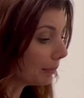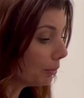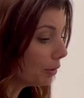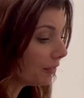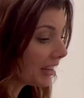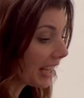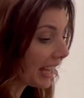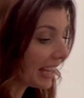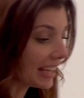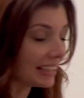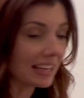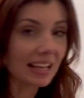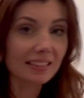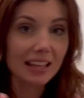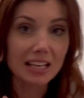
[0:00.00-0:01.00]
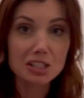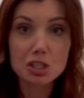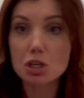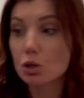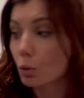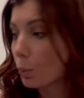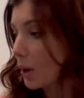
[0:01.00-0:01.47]
moving in like
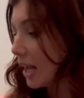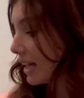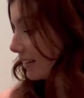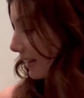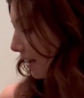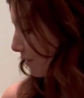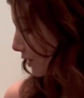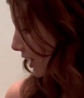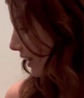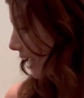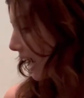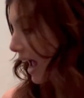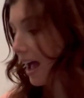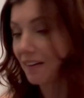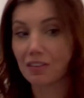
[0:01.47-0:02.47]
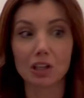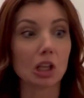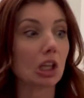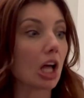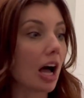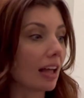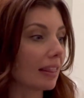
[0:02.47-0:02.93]
2 weeks. I feel like I have a
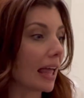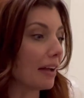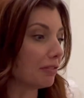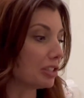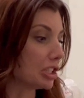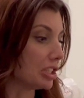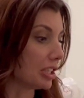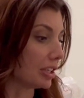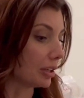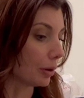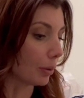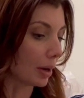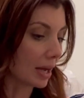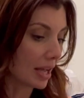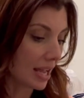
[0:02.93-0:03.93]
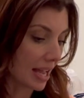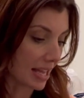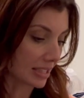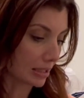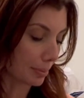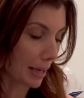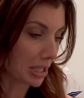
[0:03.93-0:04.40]
lot left to do,
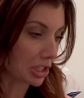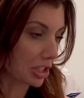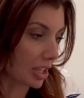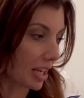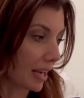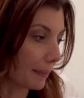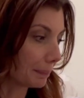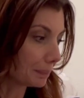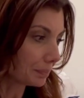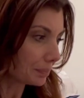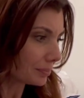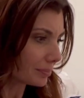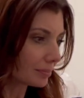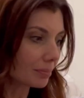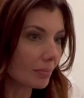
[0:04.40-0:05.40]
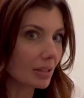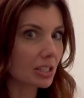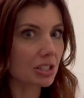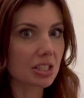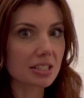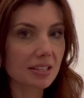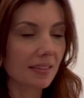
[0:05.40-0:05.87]
especially
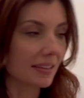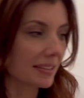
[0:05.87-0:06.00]
just in the